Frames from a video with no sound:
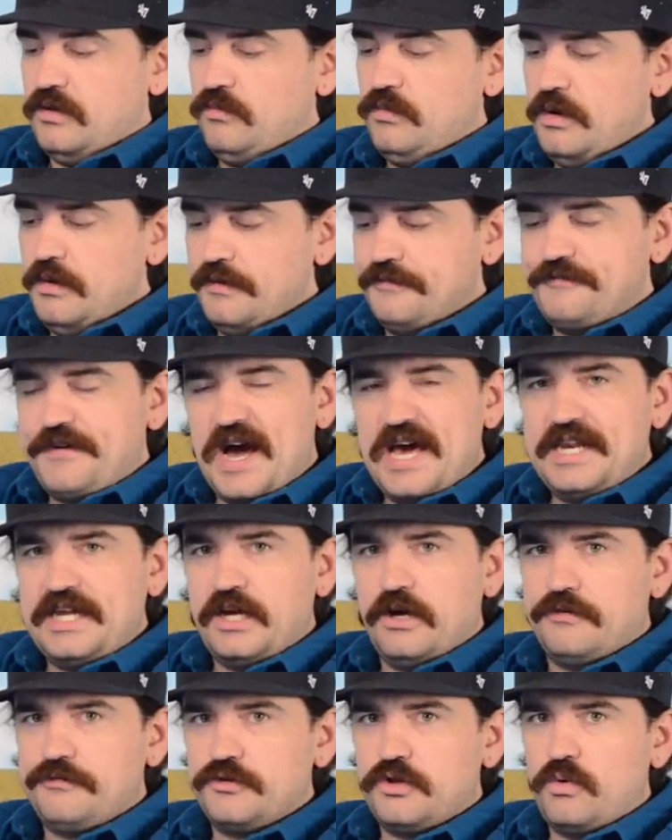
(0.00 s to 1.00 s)
We were fighting
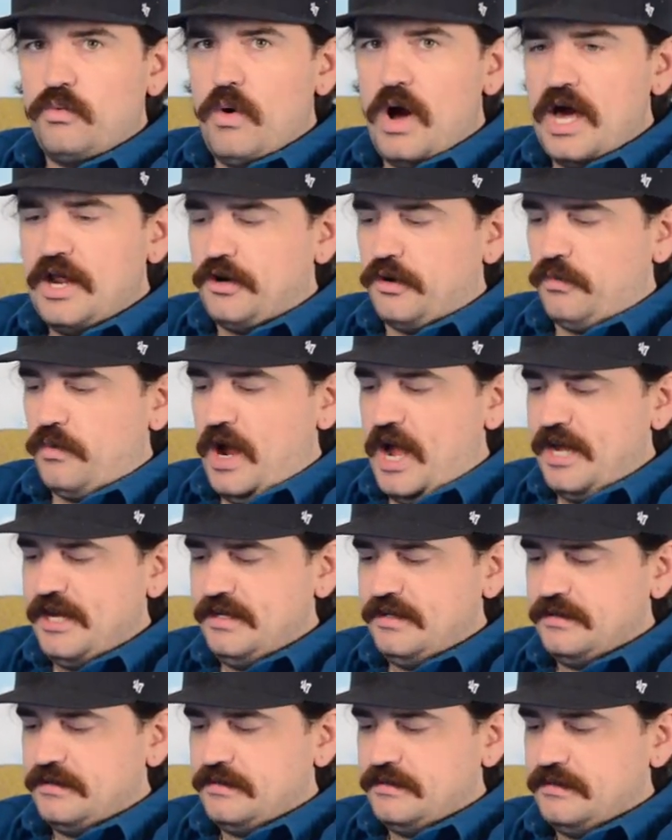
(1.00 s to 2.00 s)
over the water,
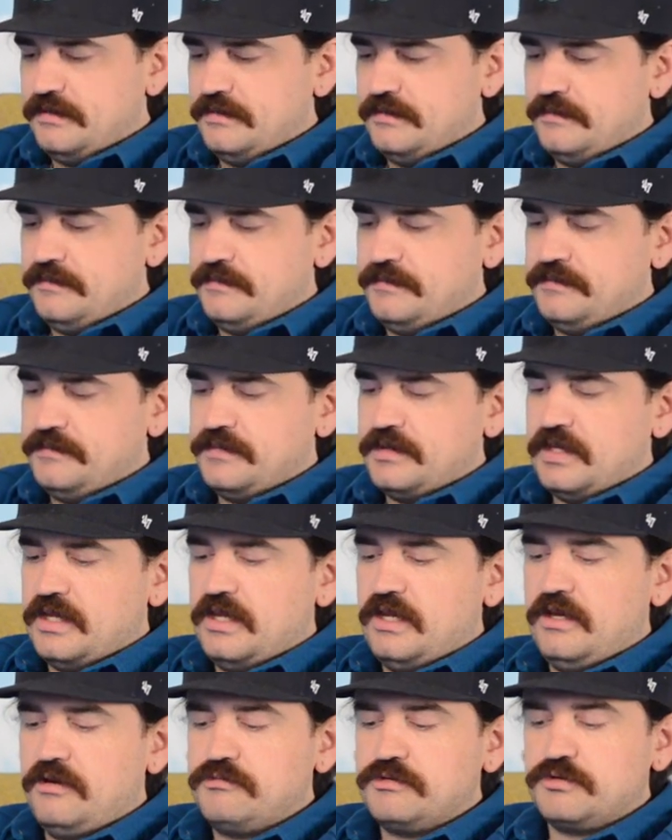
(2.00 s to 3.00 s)
right?
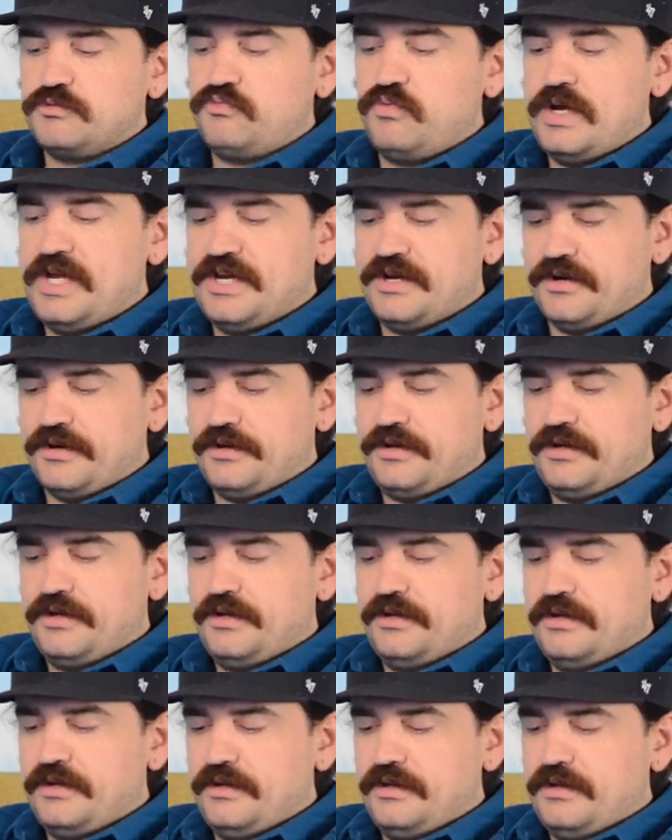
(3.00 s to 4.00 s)
It was weird.
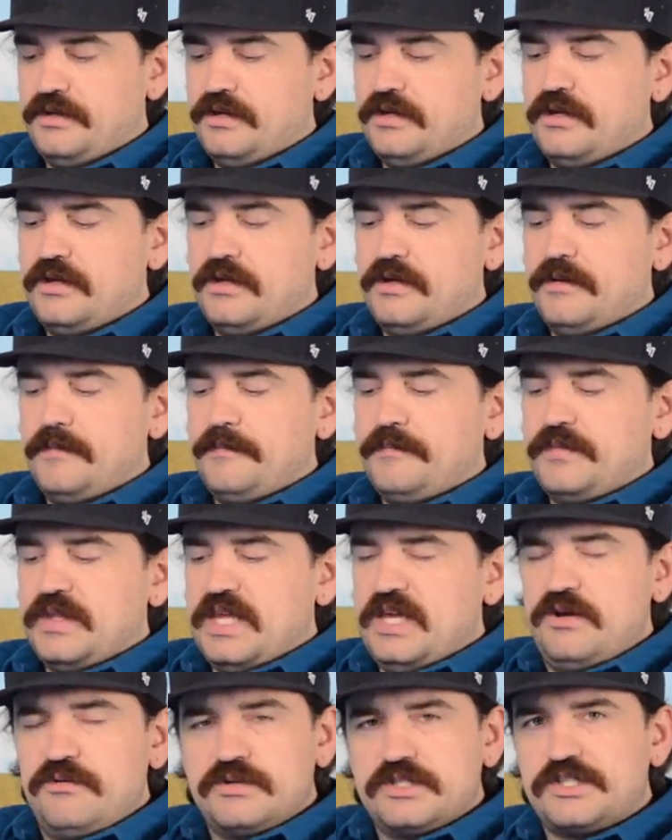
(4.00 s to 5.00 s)

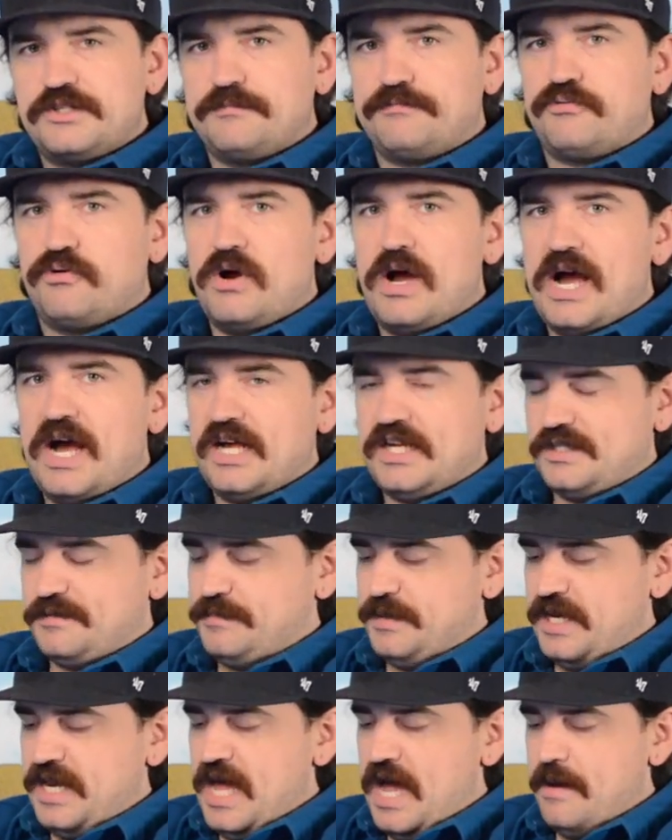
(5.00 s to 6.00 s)
He was surprised,
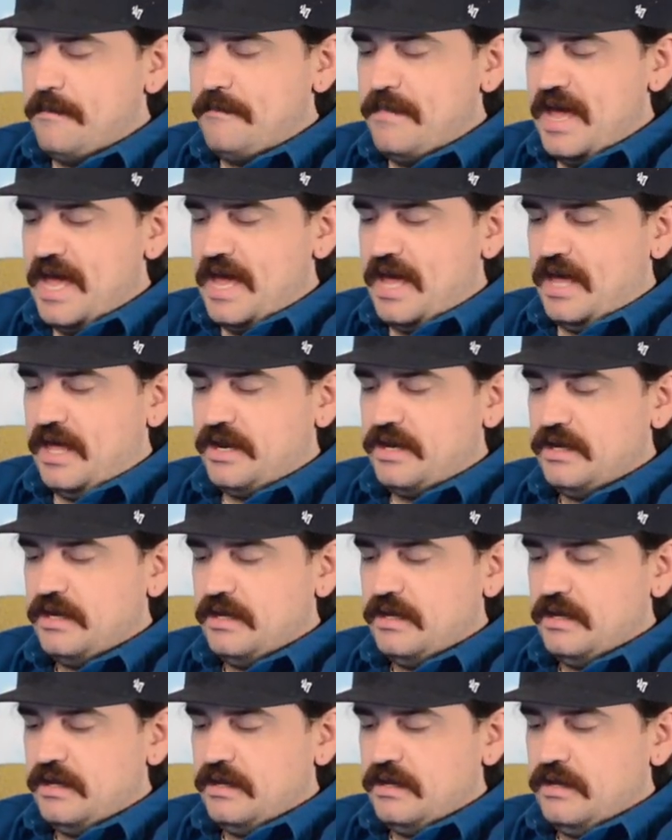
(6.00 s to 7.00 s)
but not mad,
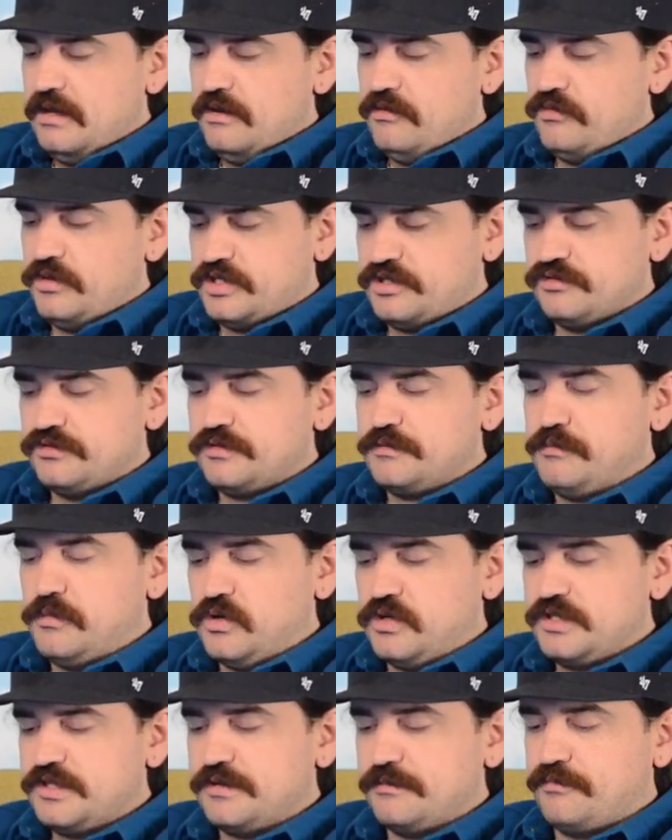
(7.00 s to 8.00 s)
which was
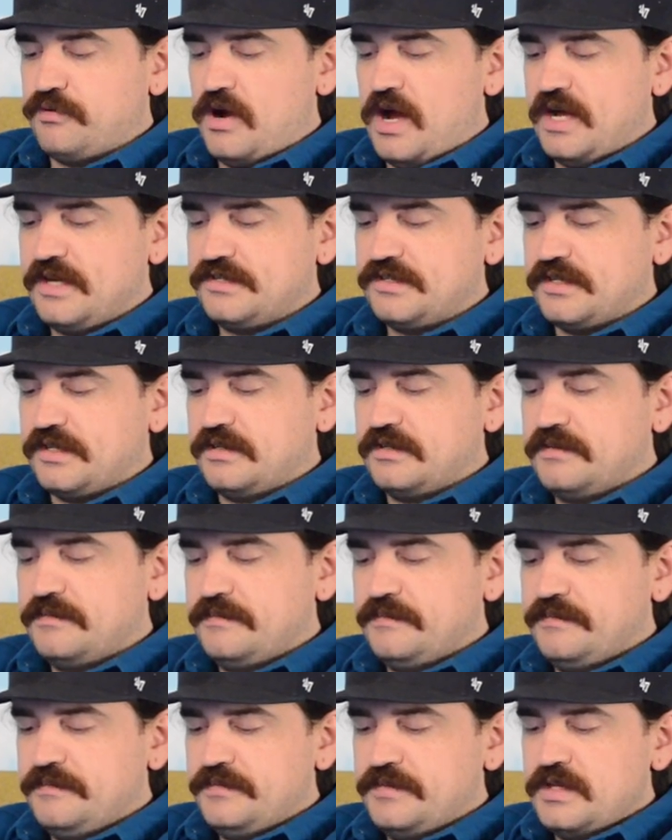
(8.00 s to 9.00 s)
more surprising.
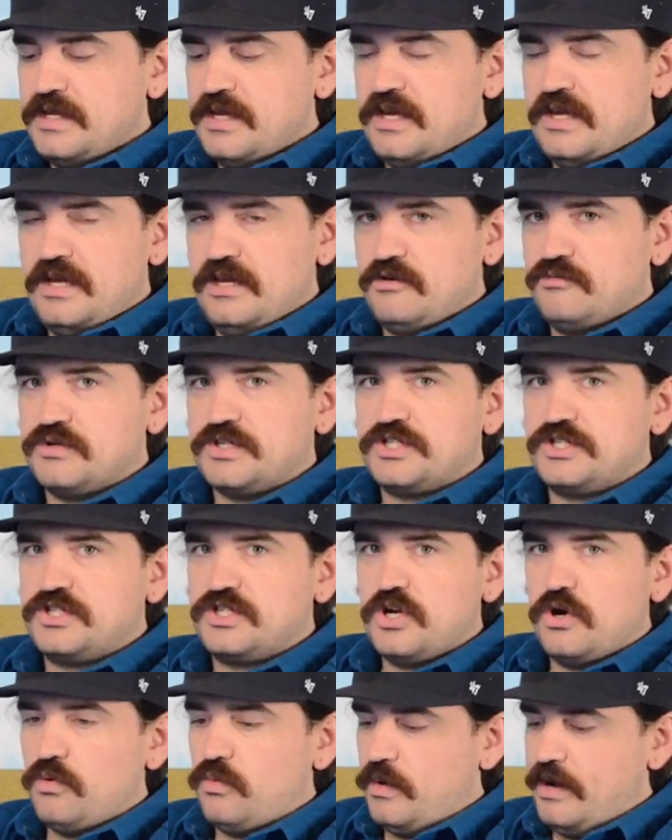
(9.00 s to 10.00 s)
It was
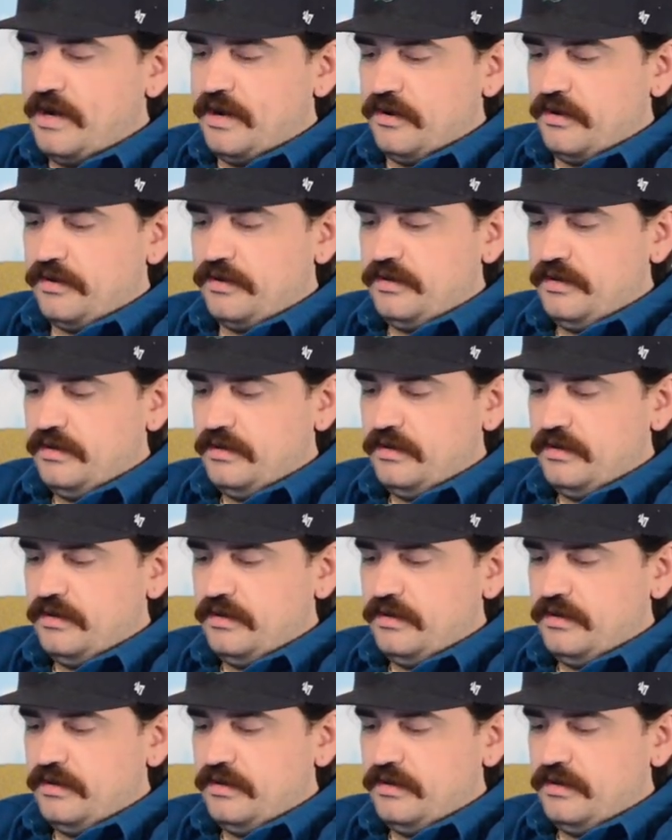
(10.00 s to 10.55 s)
so weird.